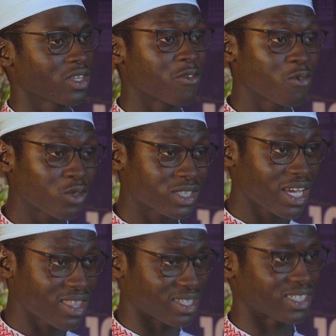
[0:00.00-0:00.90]
If you
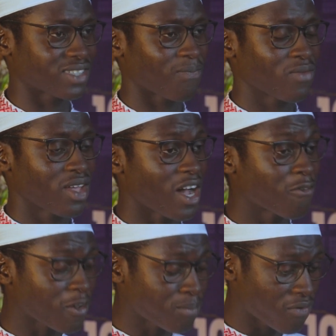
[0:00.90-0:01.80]
say this
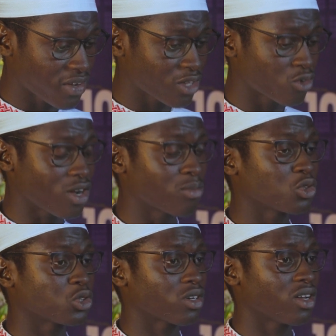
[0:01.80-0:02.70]
after perfecting your
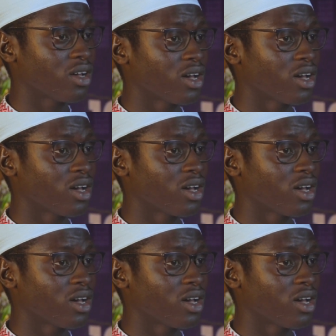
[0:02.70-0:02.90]
ablution,